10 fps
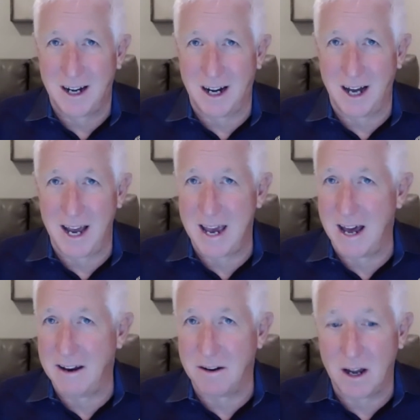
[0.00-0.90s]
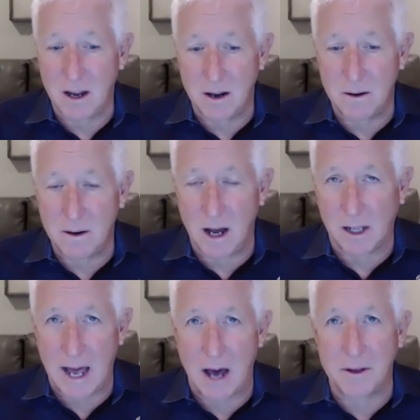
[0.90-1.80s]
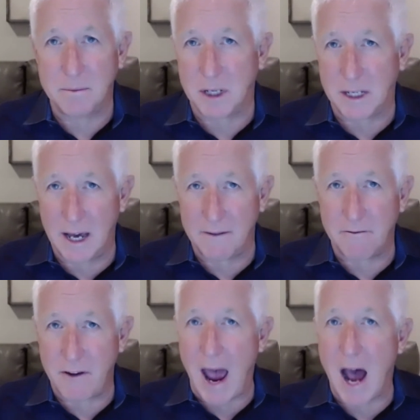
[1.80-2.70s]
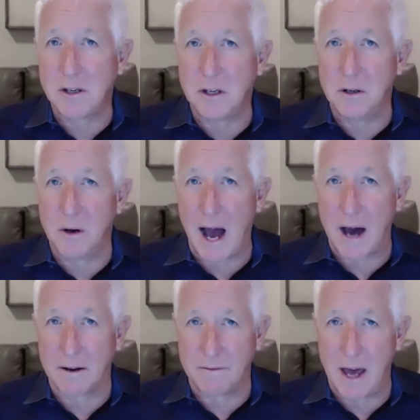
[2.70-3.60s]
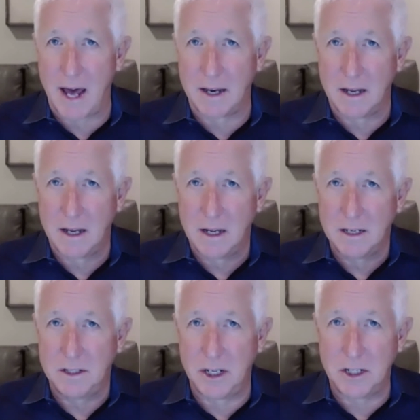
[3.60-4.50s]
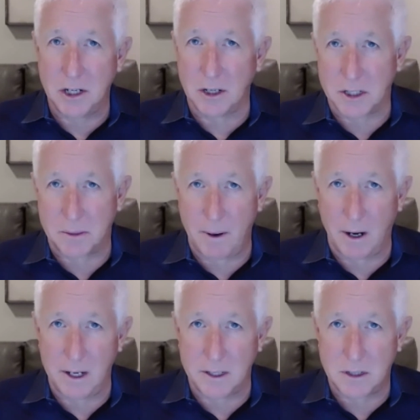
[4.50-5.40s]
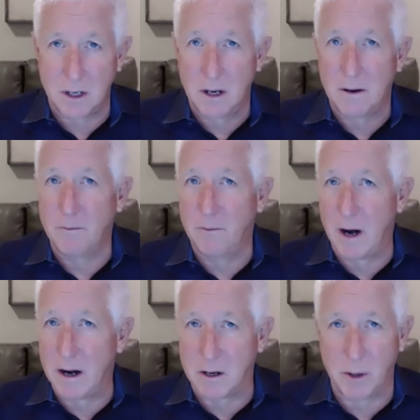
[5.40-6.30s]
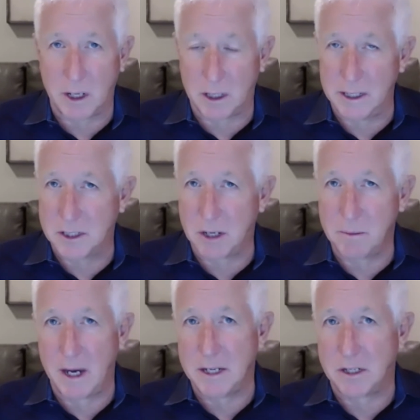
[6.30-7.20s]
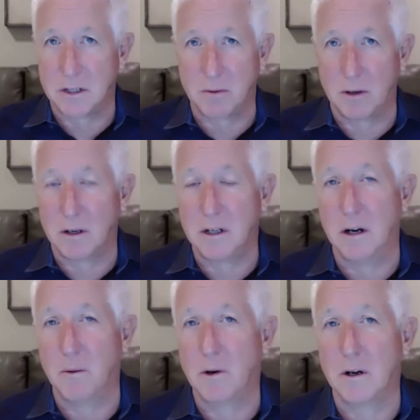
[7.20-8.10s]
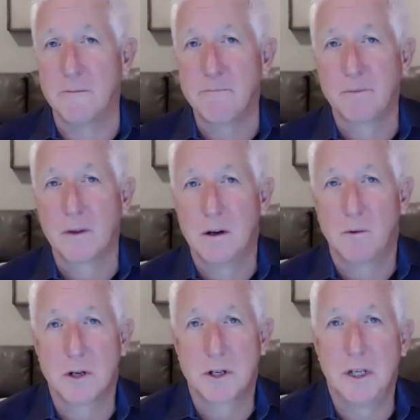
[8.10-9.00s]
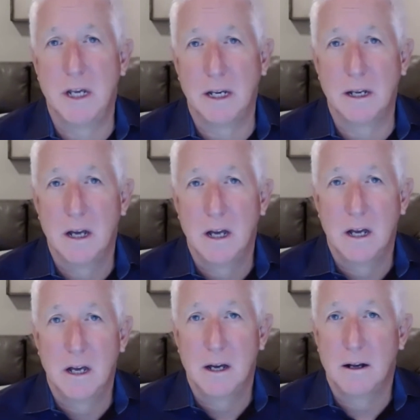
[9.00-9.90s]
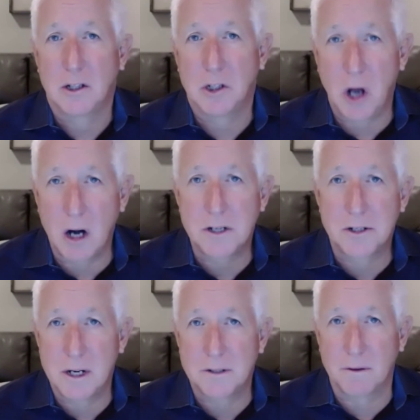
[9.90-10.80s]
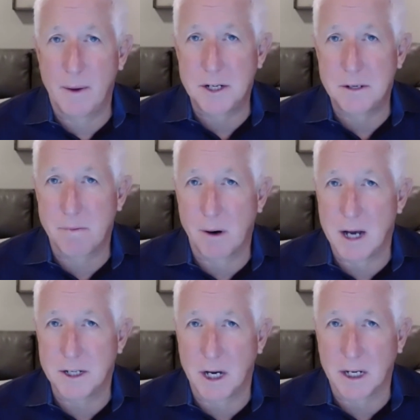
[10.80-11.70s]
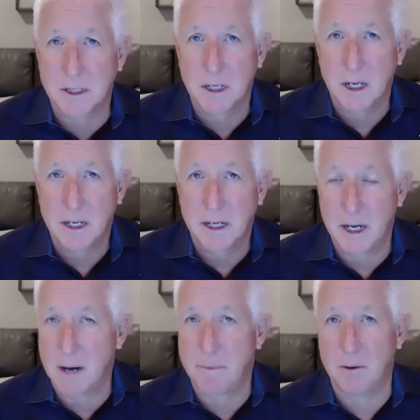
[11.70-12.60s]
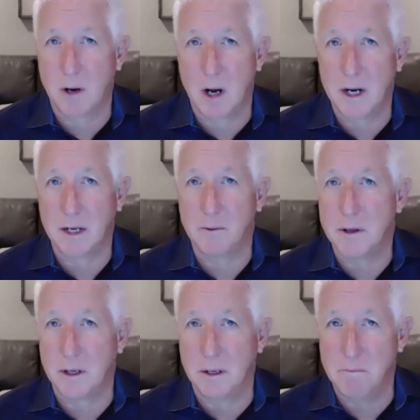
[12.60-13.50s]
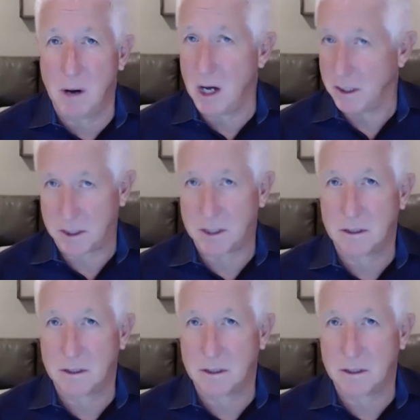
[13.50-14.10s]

and allow them to get value out of that digital experience very quickly. In some cases, we're seeing large transformation projects get up and running within months